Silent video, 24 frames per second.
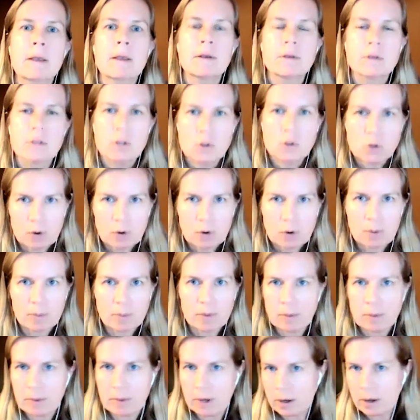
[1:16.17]
So, Jerome,
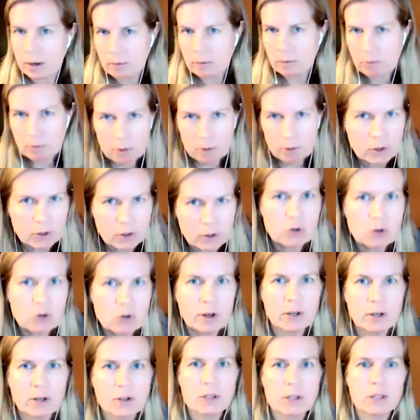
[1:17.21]
let me launch right
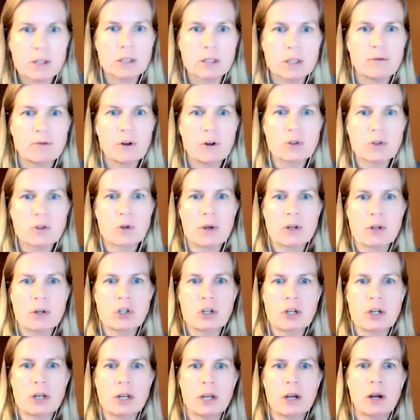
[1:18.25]
into this first
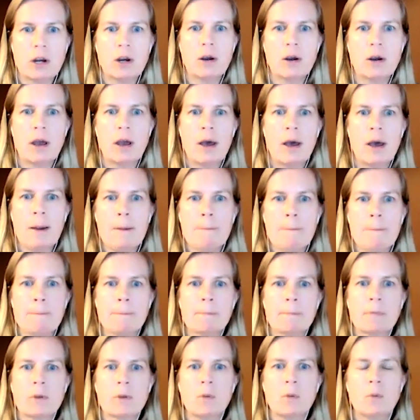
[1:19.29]
question here.
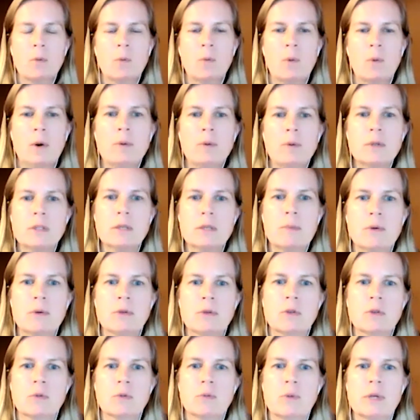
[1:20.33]
What was the
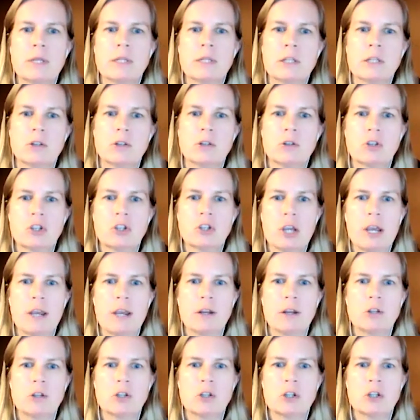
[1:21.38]
most recent
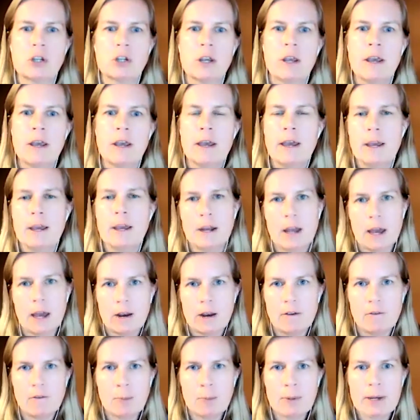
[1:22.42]
change in
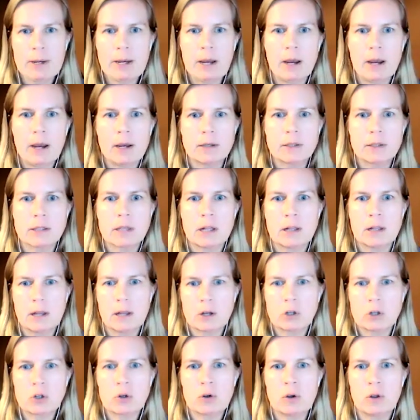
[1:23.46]
NFPA's
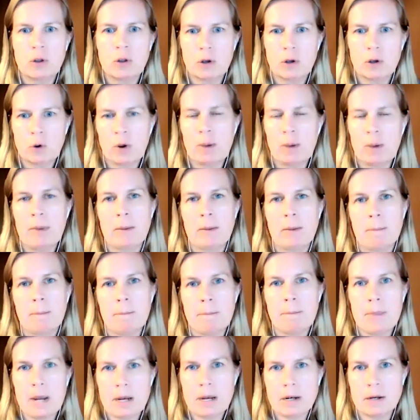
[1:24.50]
electrical equipment
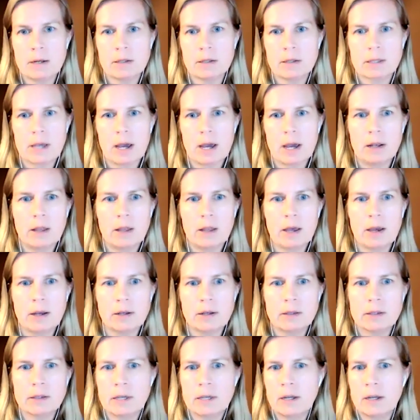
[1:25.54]
maintenance
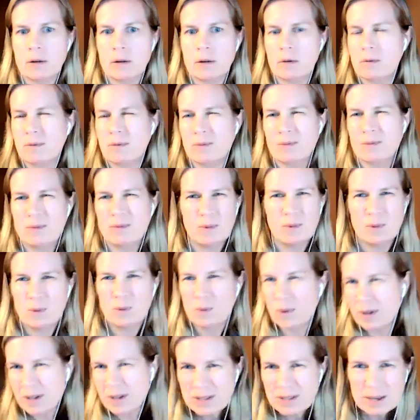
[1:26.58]
guidelines, and
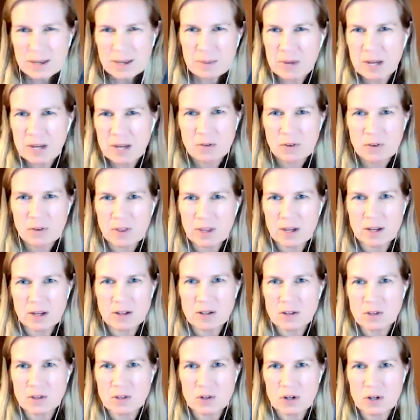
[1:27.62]
what does that mean for the
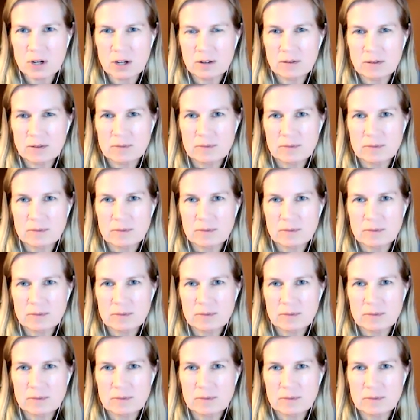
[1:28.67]
industry?